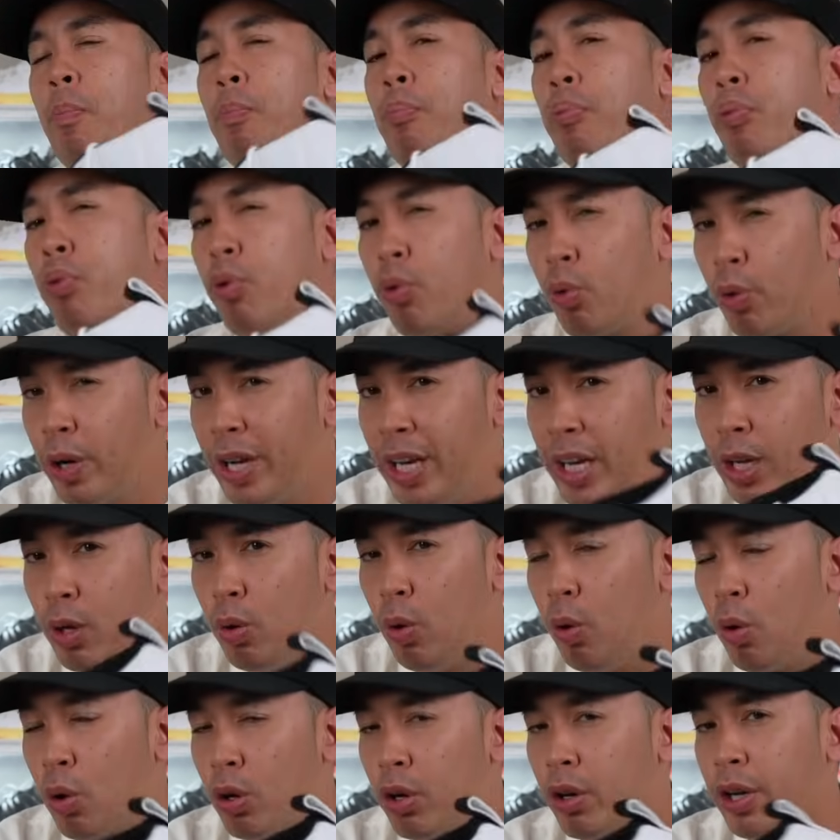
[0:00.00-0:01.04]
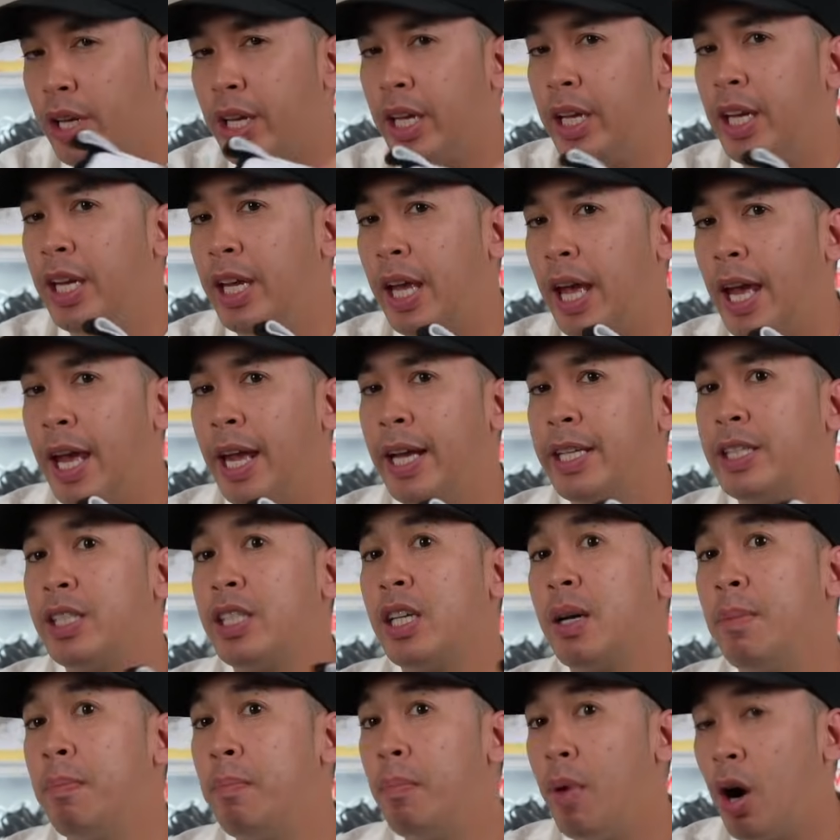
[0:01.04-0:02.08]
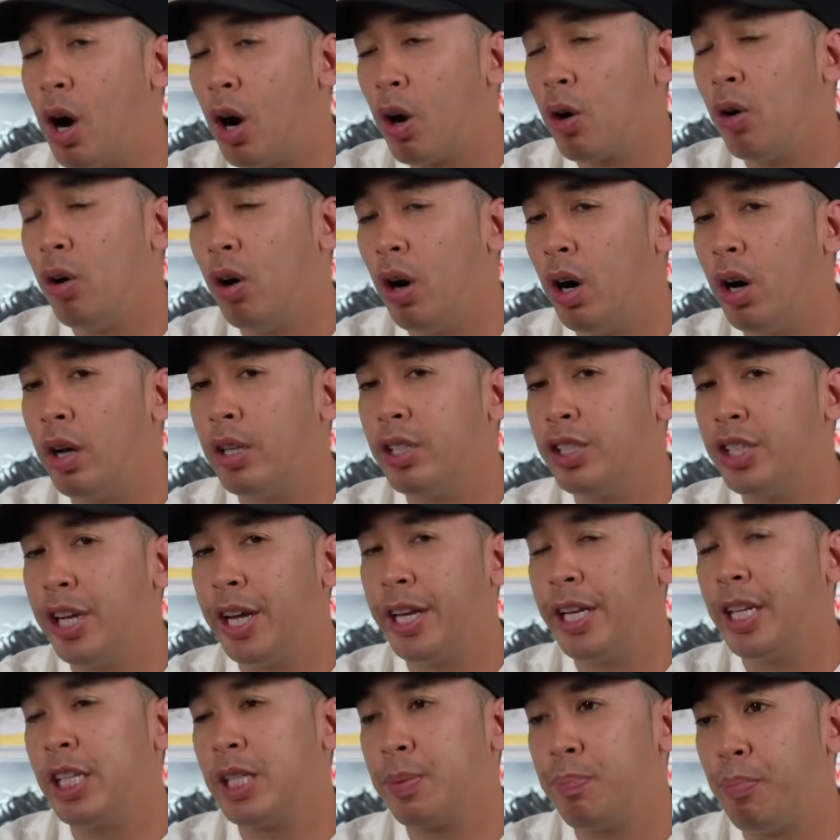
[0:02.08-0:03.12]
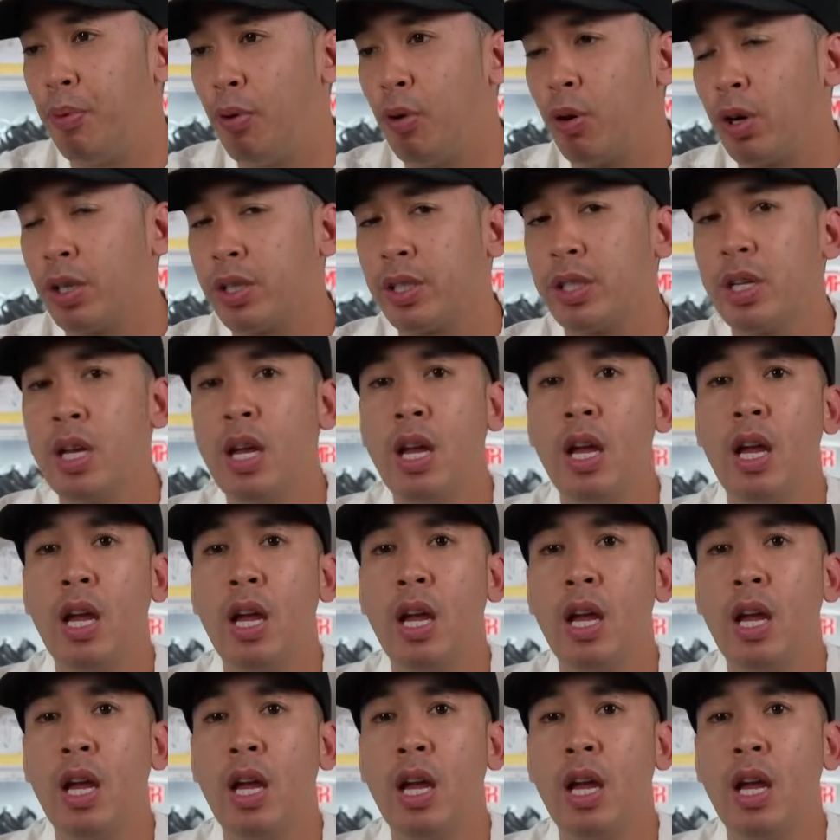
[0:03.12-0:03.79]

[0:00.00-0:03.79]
pre-order E A tomorrow on J D Sports